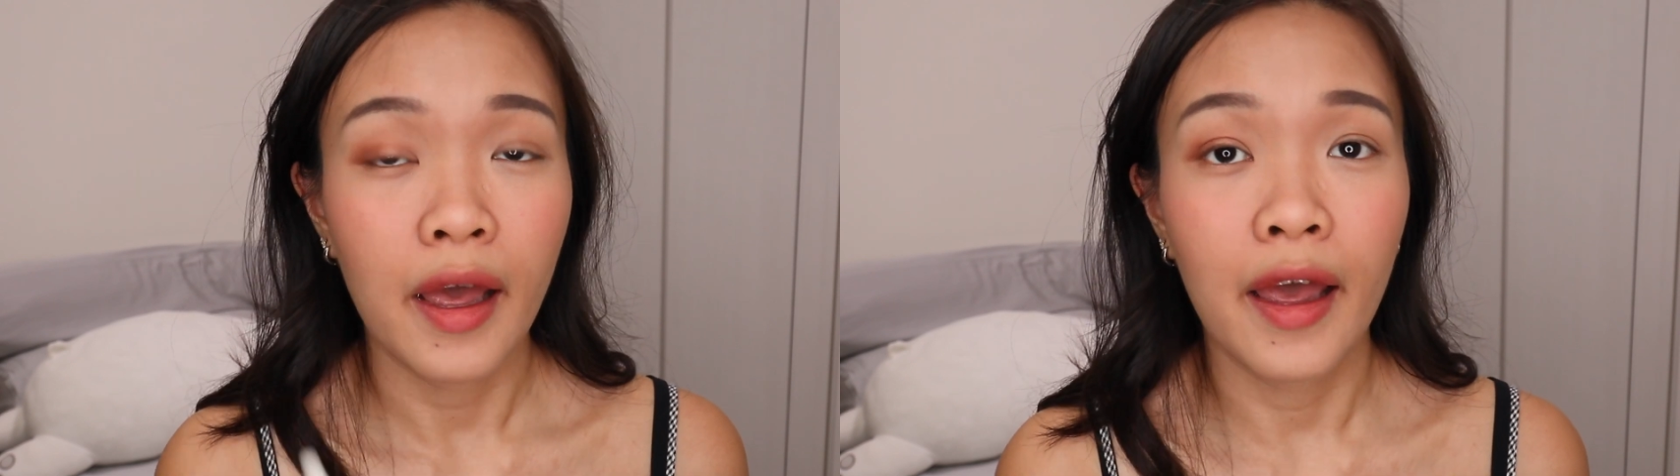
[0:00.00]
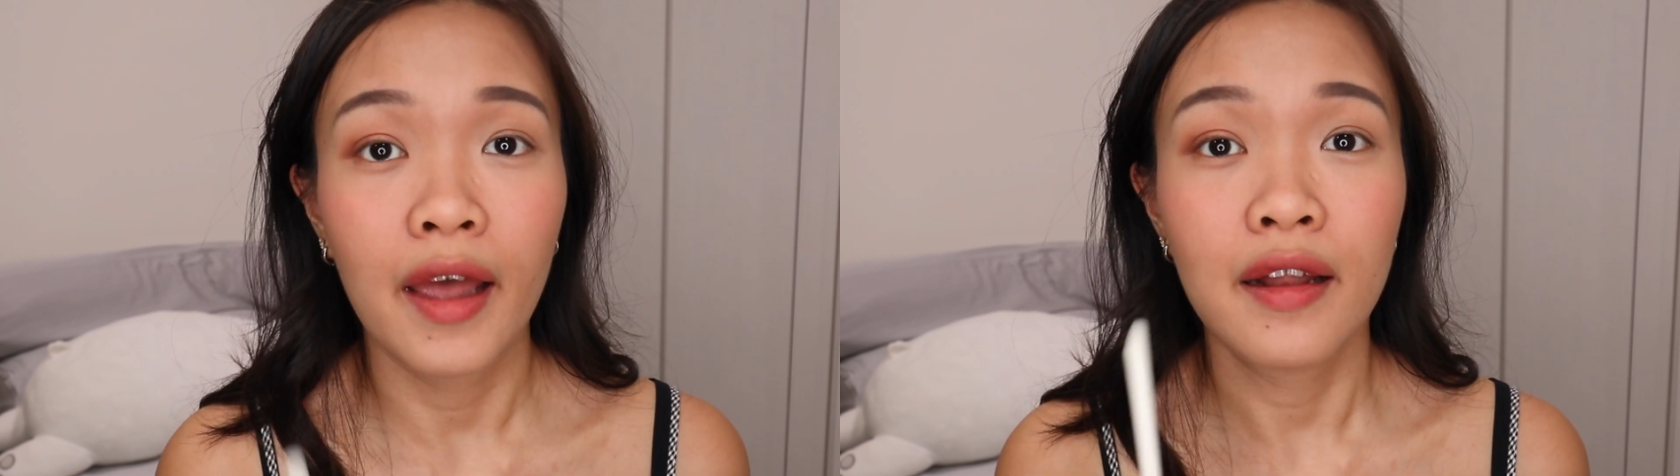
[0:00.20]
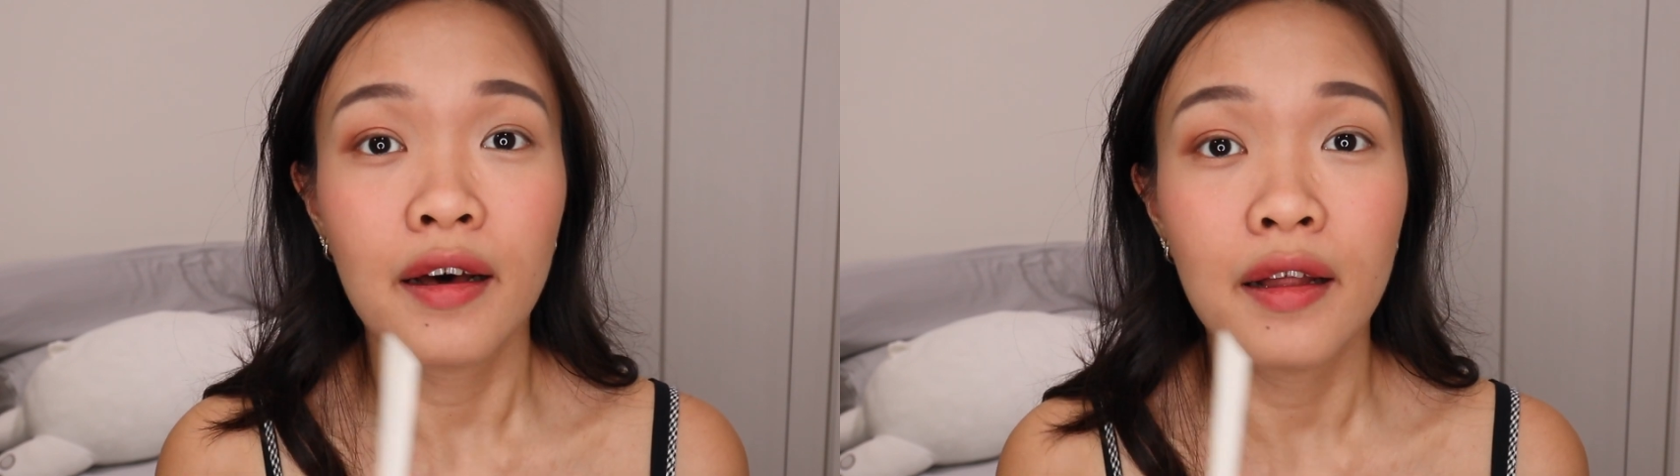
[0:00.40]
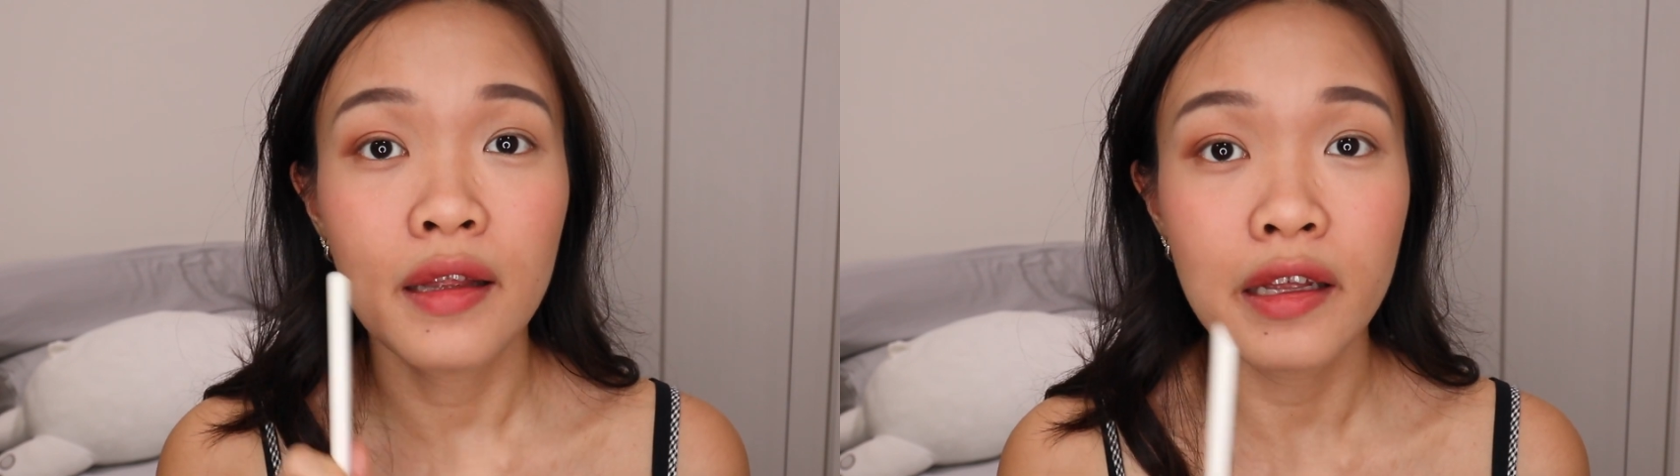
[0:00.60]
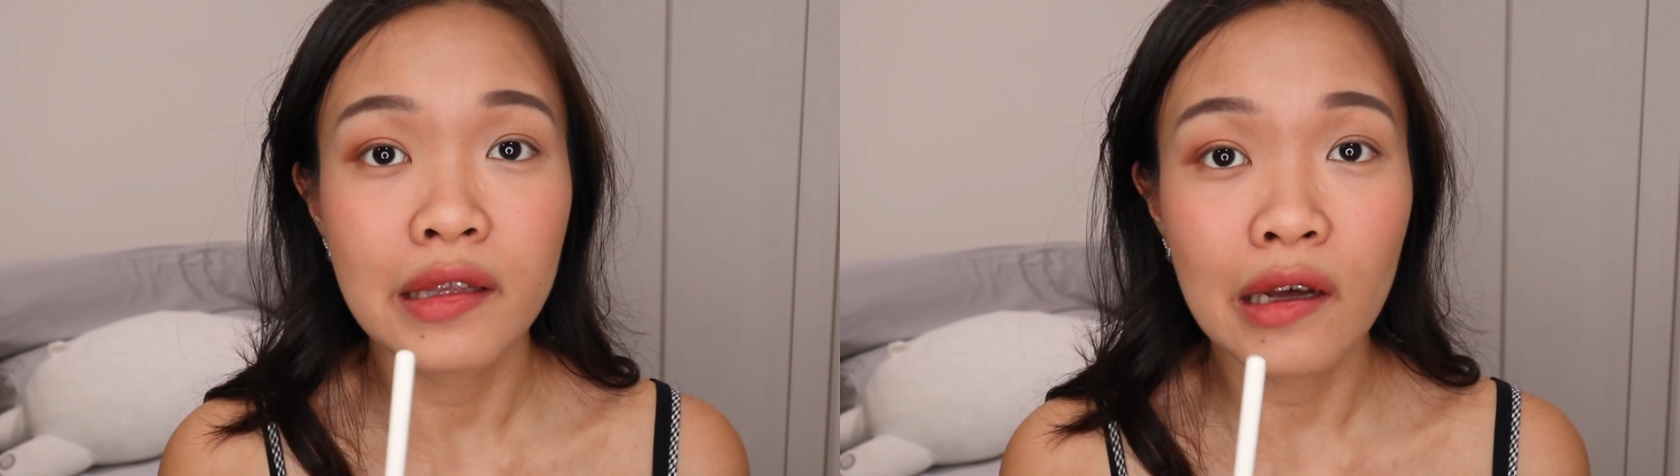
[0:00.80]
And a
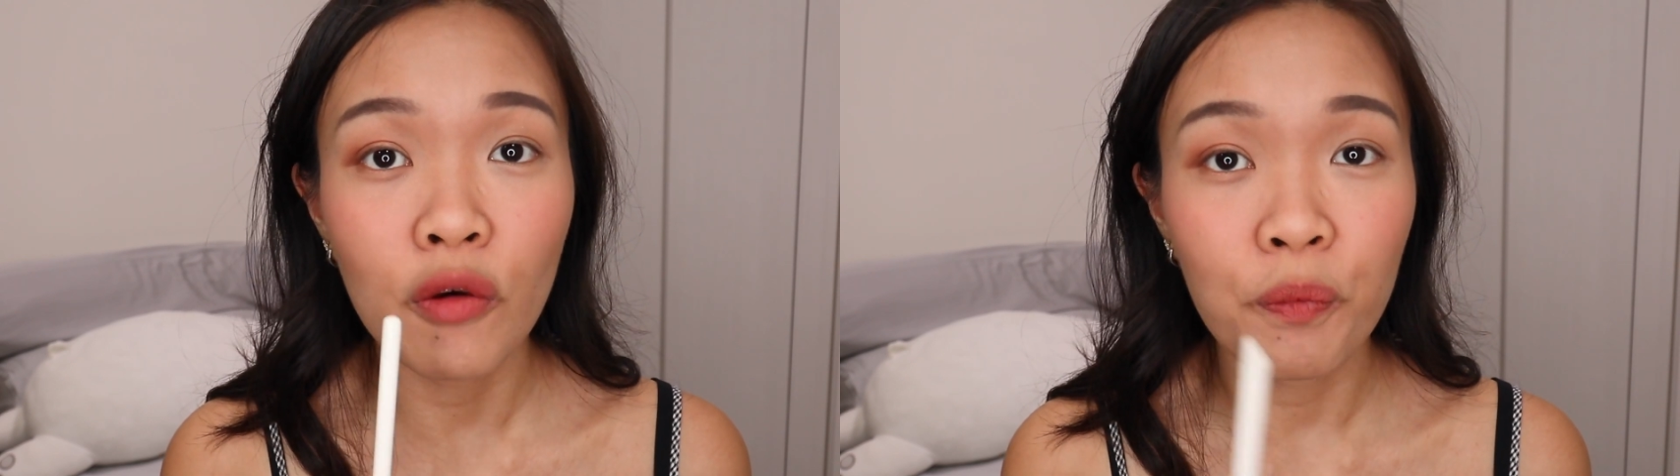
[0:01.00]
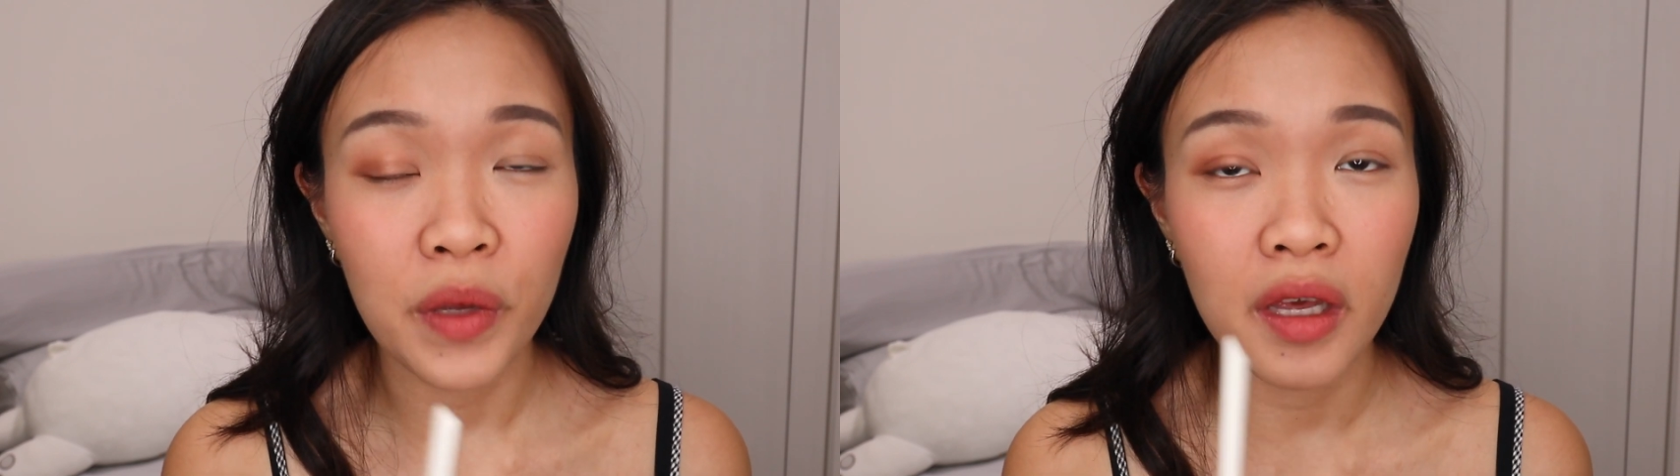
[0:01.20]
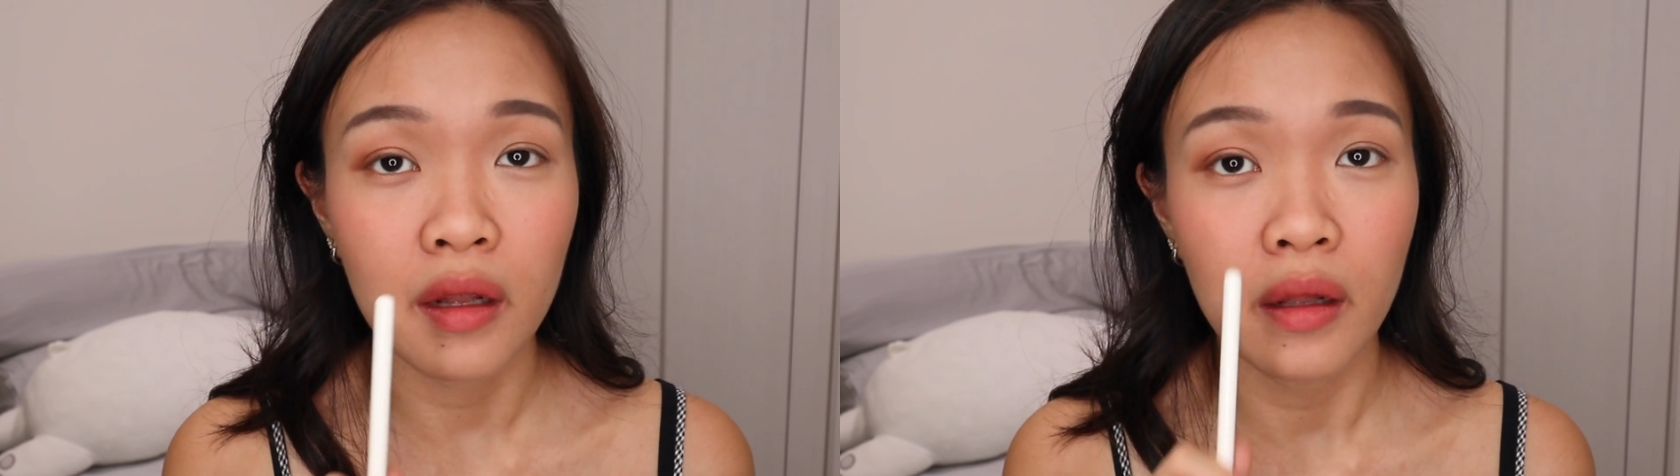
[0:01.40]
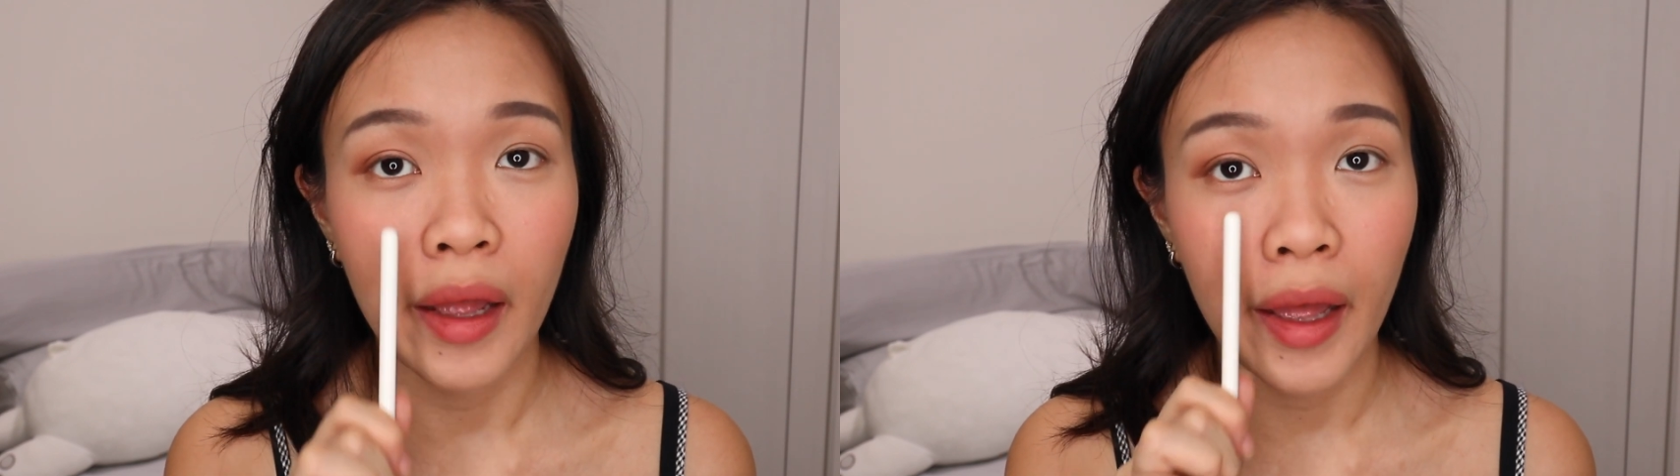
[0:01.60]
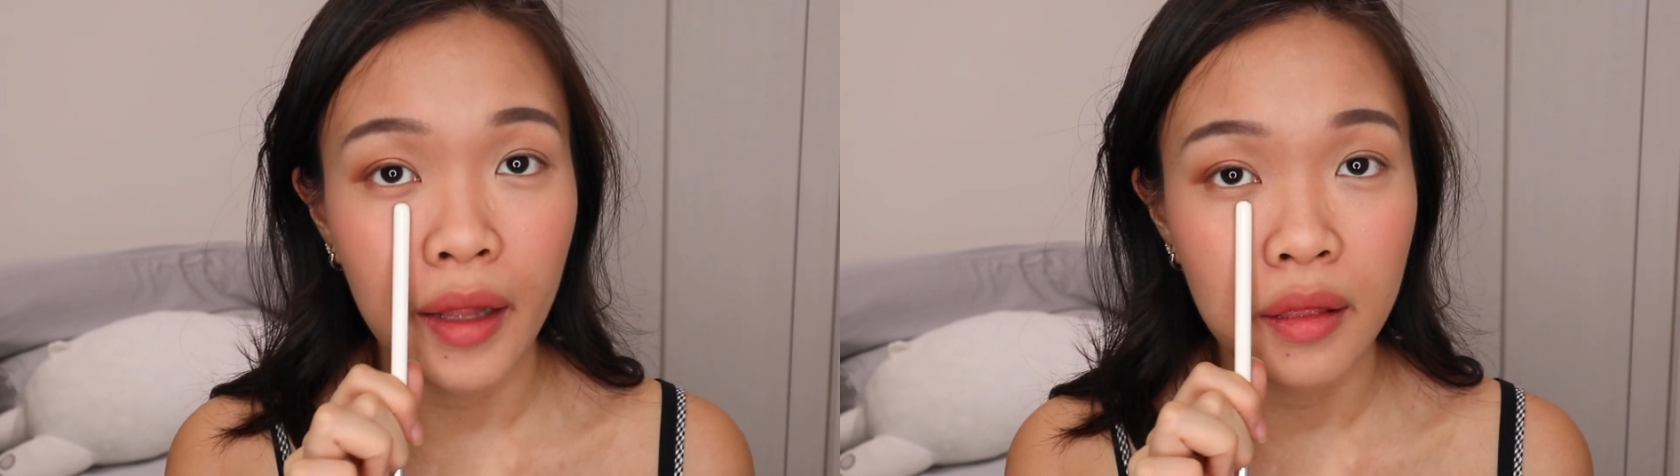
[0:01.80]
little bit
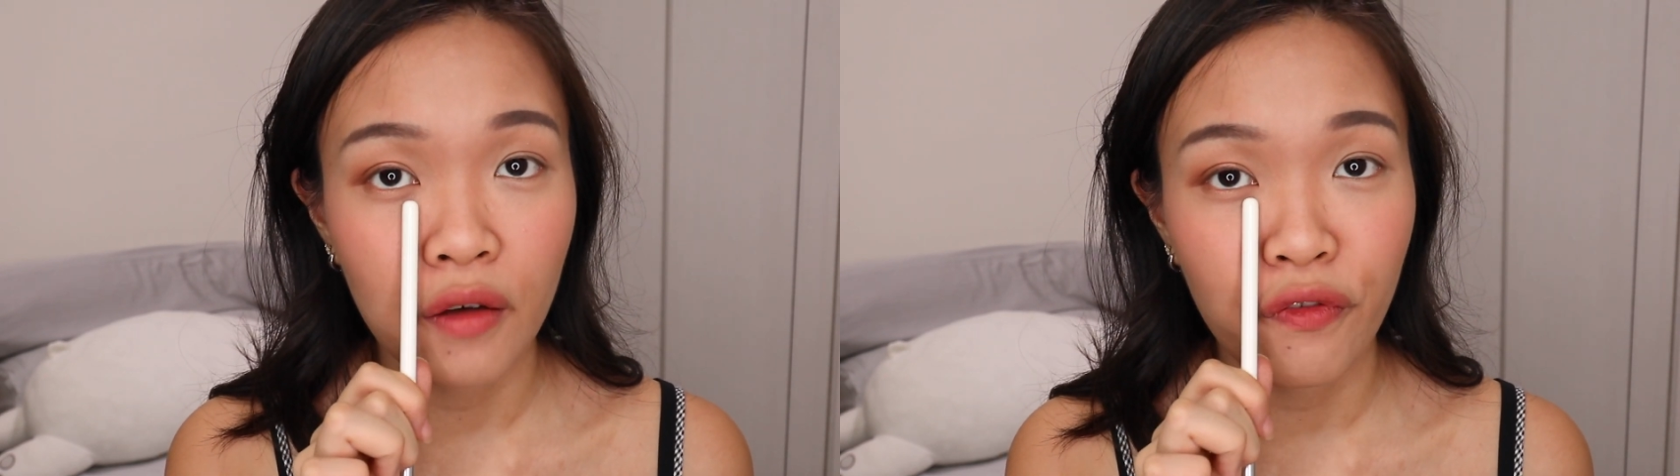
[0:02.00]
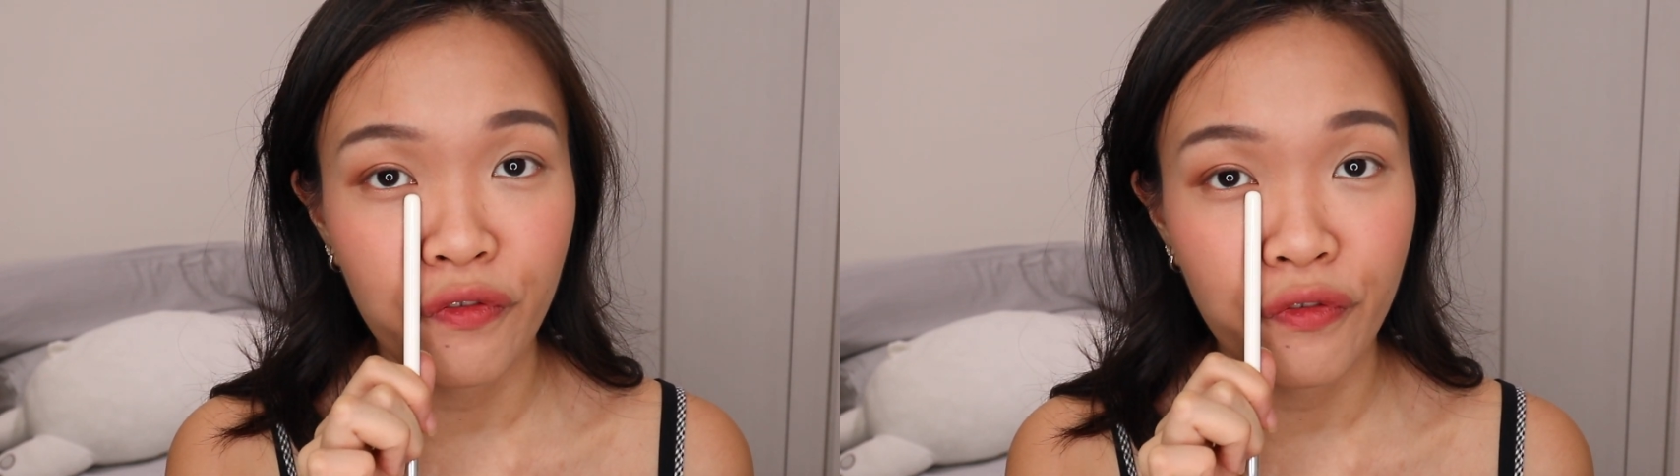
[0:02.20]
at the